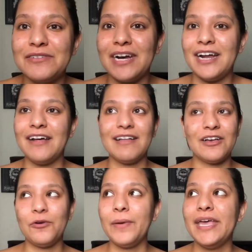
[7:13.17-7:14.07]
Kind of like
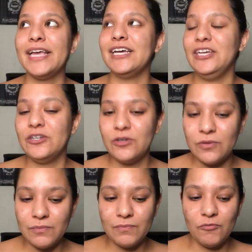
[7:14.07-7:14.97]
a quick,
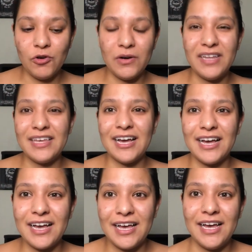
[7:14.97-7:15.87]
well, I think
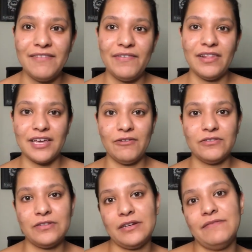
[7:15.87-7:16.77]
I felt like I
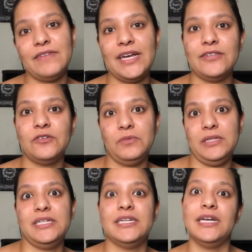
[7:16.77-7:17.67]
was talking fast. So
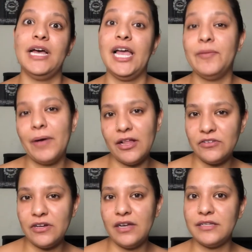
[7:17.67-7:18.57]
really, I
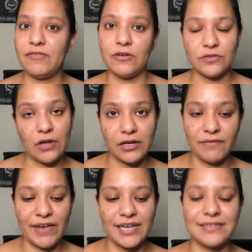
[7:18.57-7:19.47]
apologize if I was talking
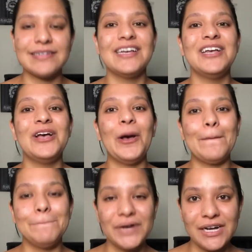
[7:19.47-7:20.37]
fast.
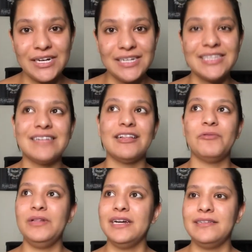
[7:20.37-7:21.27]
But that's all I
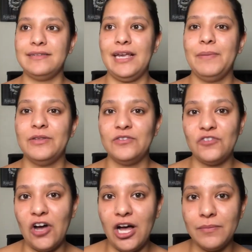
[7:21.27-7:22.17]
really got to say about this
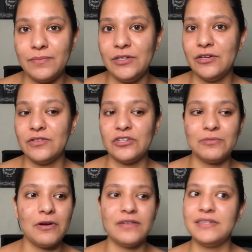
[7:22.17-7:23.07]
job. You know, sterile
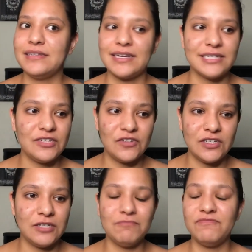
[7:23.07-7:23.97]
processing
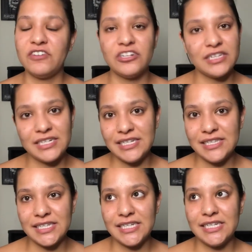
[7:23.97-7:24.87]
technician, fairly
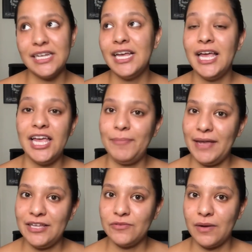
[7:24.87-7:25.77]
easy. It
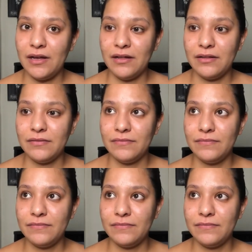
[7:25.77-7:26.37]
pays well.